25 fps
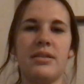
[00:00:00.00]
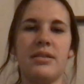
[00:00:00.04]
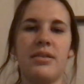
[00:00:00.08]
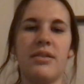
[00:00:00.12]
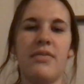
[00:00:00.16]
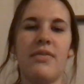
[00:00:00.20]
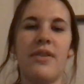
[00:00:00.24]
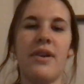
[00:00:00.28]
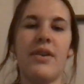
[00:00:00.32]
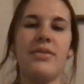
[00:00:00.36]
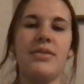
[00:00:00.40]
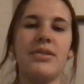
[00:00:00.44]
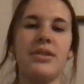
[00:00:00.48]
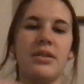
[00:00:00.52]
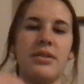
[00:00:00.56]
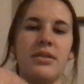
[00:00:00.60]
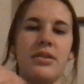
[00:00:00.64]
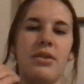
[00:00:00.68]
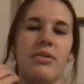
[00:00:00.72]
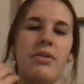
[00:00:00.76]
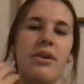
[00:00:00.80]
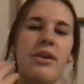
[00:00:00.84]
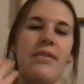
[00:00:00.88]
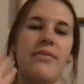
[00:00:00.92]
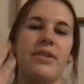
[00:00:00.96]
So if I was going
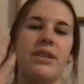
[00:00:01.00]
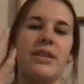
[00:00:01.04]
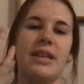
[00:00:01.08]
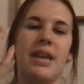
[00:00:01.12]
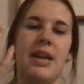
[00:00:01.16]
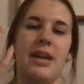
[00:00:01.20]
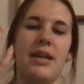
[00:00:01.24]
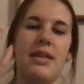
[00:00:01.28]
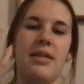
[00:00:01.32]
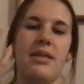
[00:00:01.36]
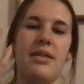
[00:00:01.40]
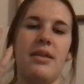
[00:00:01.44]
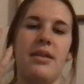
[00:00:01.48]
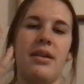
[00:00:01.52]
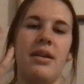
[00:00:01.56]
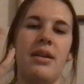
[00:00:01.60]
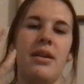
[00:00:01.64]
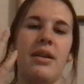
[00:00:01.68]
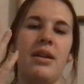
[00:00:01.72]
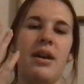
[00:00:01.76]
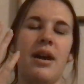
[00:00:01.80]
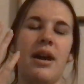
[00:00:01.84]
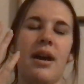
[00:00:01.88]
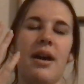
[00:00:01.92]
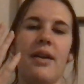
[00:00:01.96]
to go every 10th,
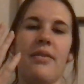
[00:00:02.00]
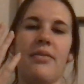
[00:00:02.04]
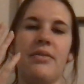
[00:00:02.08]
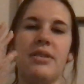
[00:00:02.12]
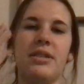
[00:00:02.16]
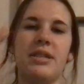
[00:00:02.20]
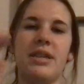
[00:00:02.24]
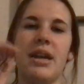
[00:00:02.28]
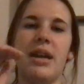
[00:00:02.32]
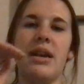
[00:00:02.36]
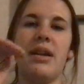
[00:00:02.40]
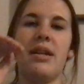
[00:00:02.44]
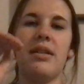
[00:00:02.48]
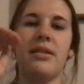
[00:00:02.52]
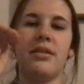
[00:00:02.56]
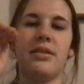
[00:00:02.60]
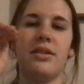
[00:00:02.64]
I would take